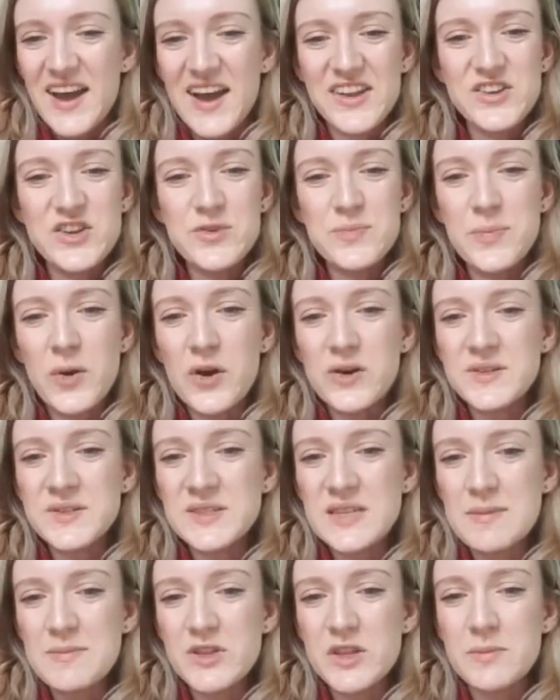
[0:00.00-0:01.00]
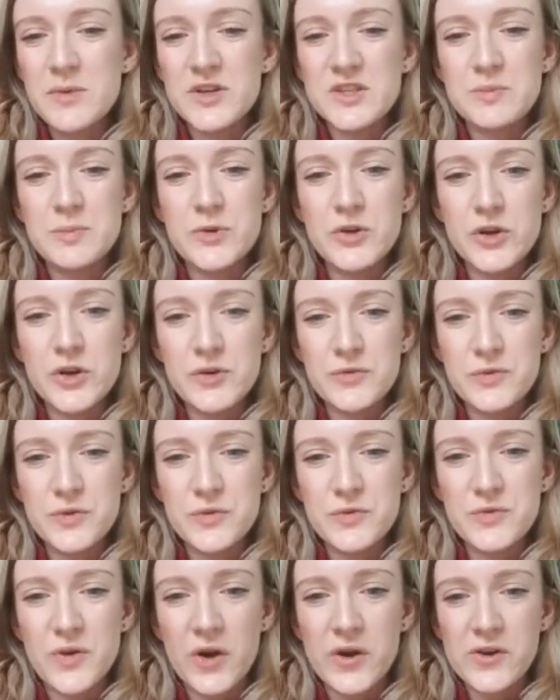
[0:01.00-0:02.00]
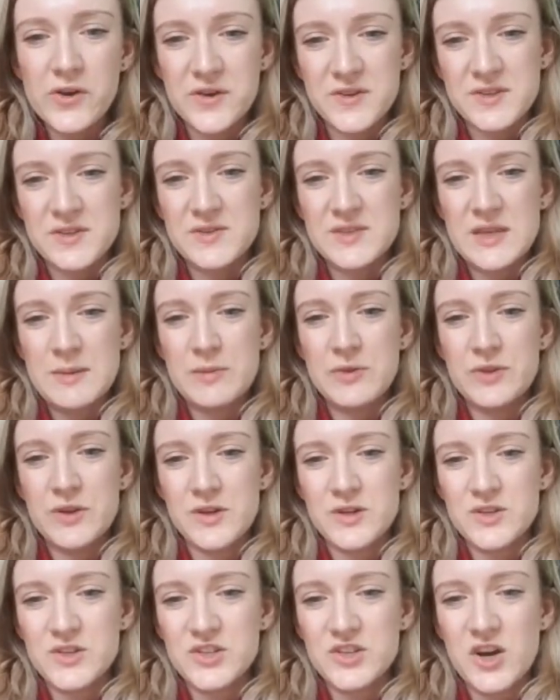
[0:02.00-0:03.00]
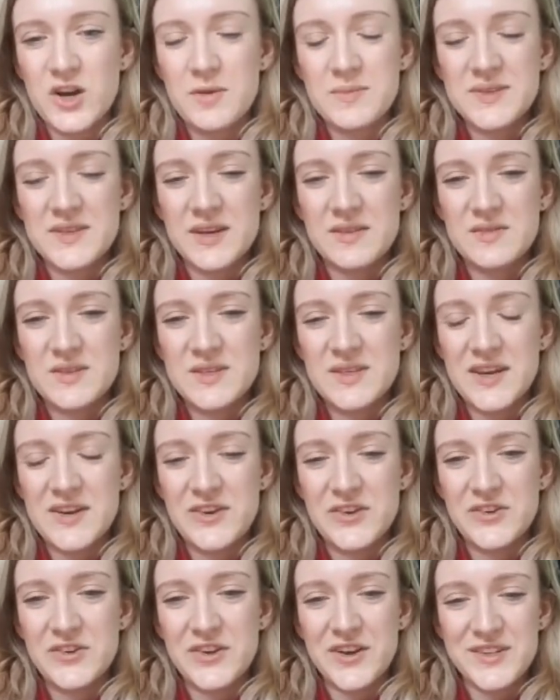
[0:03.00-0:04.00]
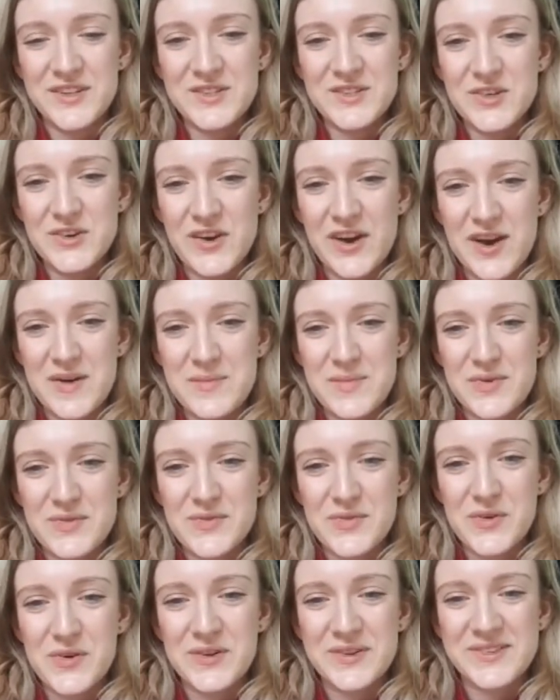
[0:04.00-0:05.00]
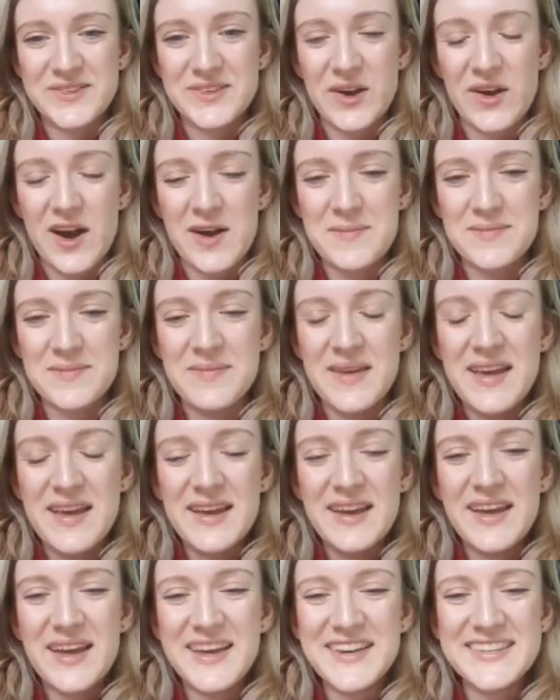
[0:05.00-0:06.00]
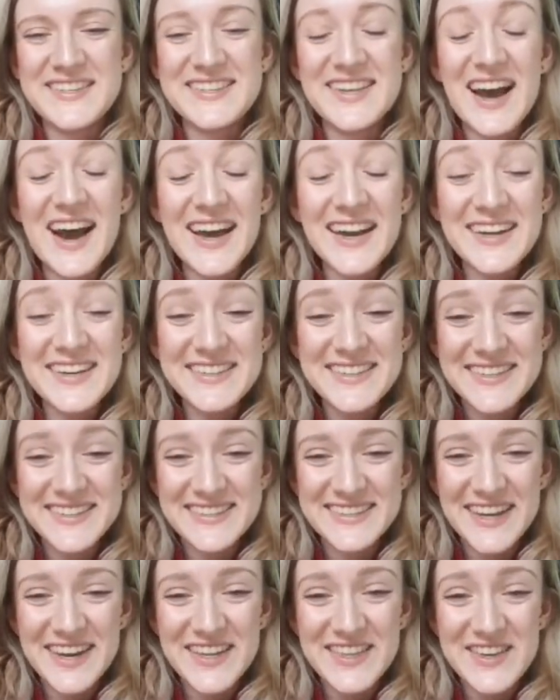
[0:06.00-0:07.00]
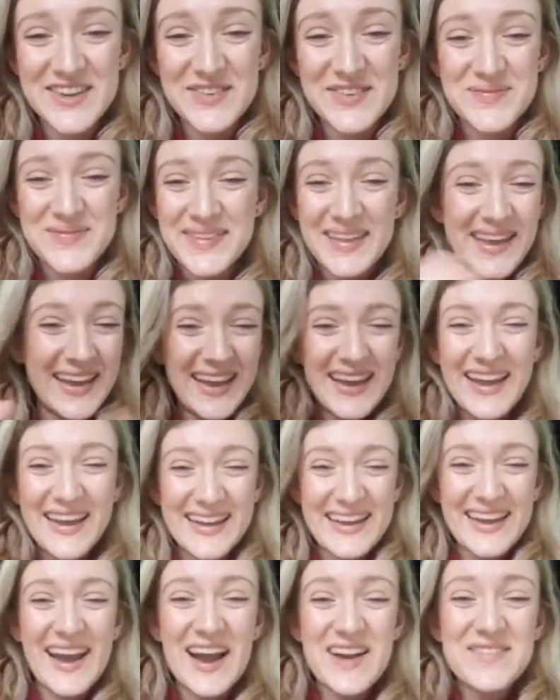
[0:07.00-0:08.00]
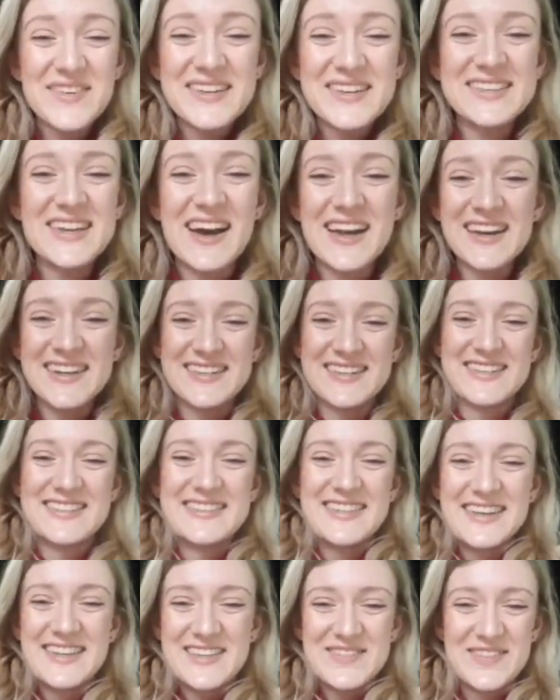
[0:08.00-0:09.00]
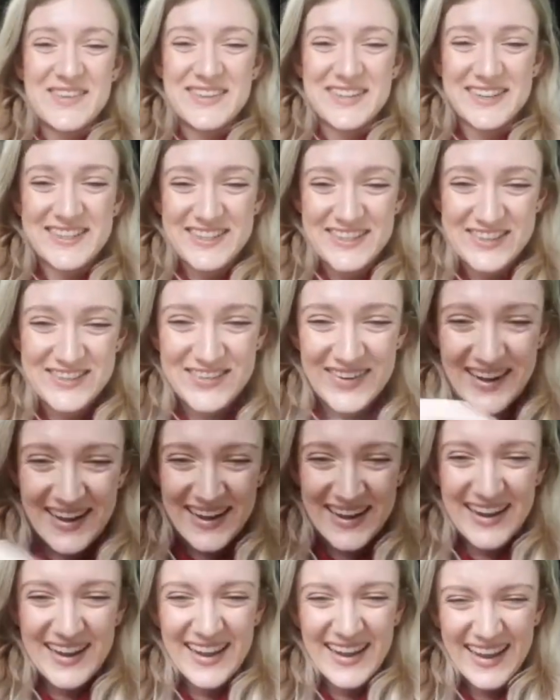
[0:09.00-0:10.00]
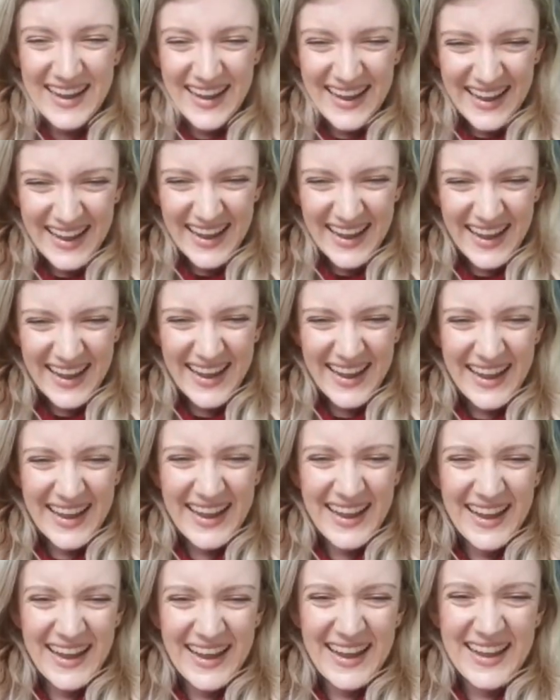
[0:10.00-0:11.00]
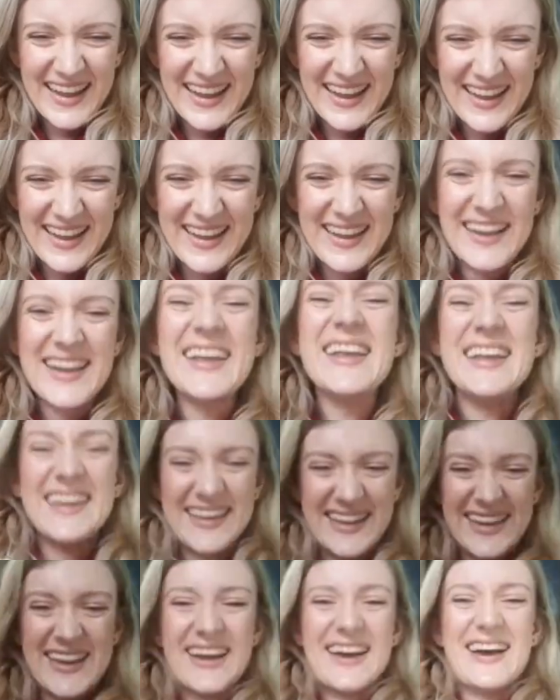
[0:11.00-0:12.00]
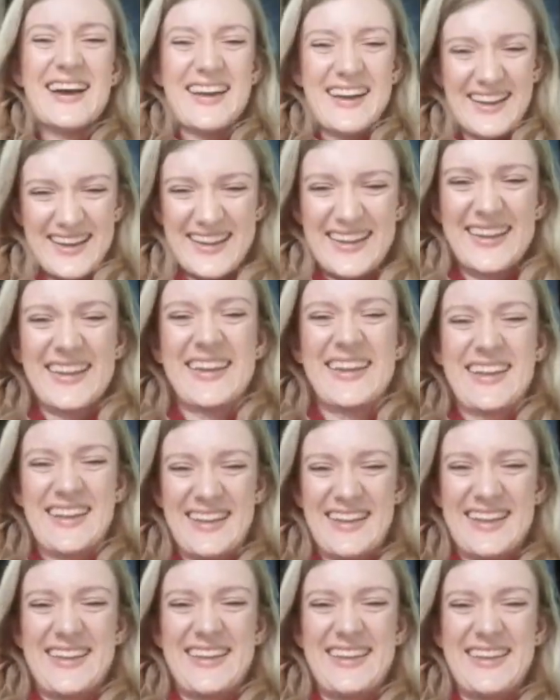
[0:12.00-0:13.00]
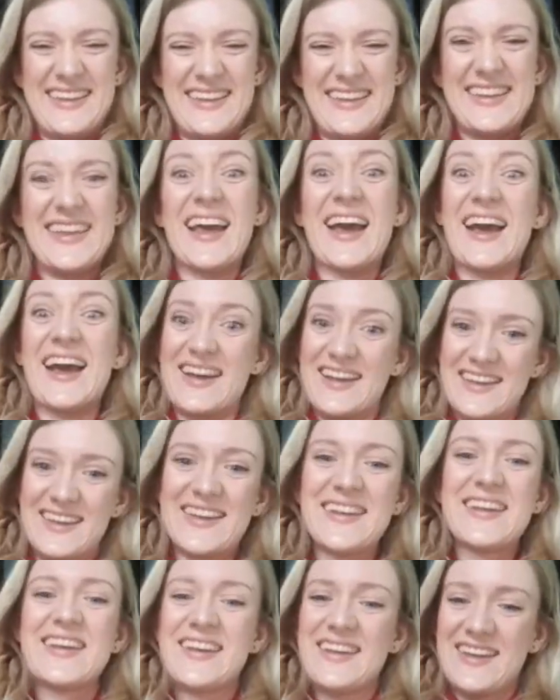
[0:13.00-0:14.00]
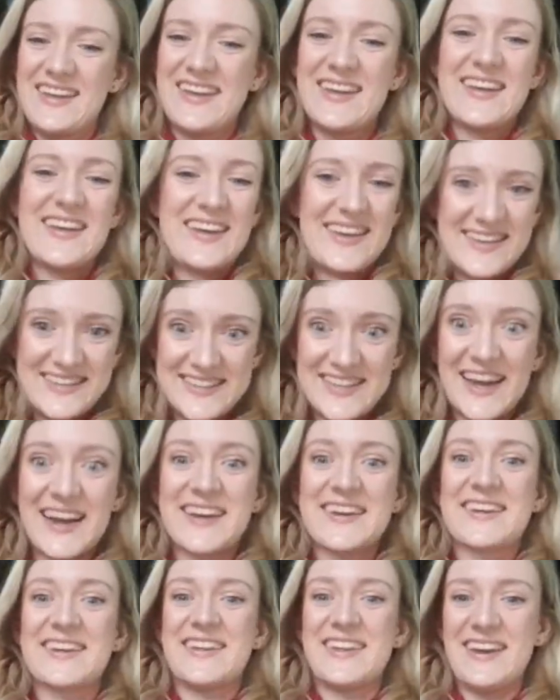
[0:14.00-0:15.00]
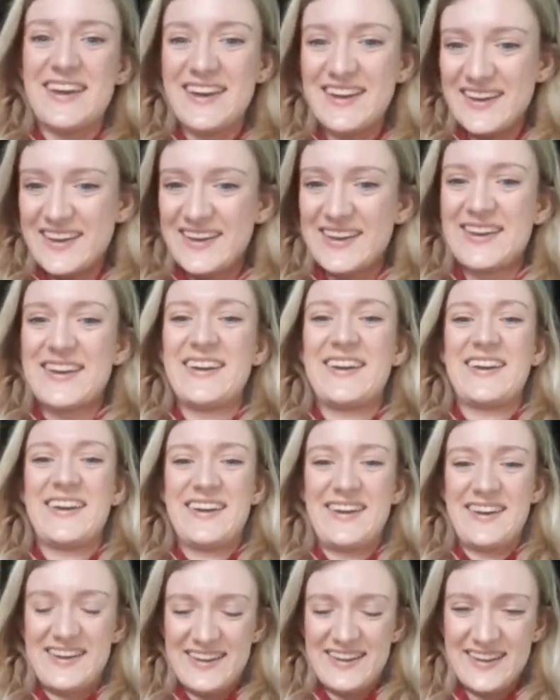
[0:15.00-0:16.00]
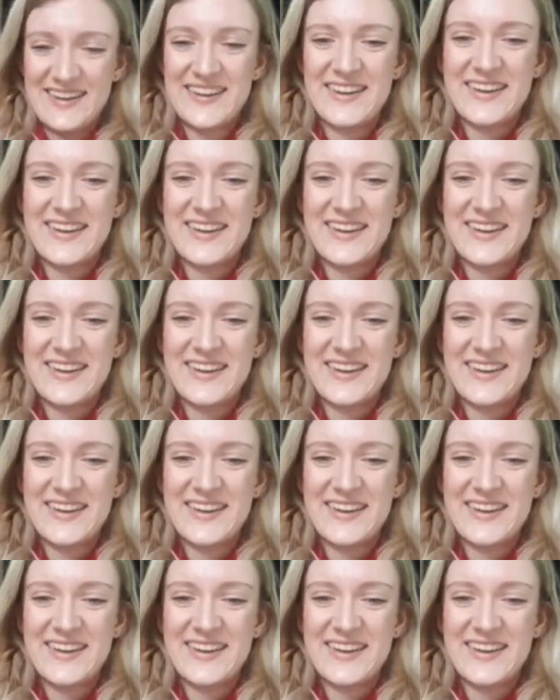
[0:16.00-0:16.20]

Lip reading: you've posted some of the most beautiful photos of some of those shops I've seen on your Instagram before, so I'm excited to see them. Yeah, when I go to visit them, I decided to make lives because I want to share. Now we are in Plaza Banki.